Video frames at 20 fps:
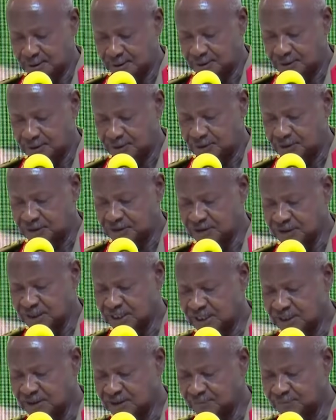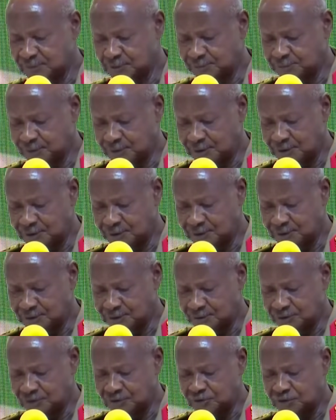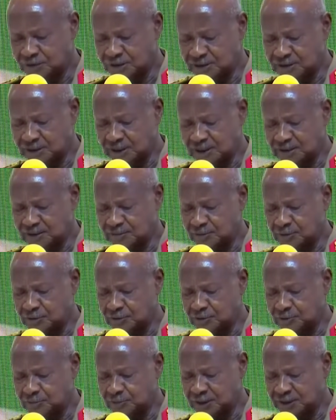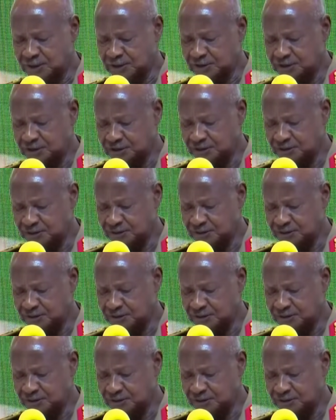These are the people we trained at Montepuez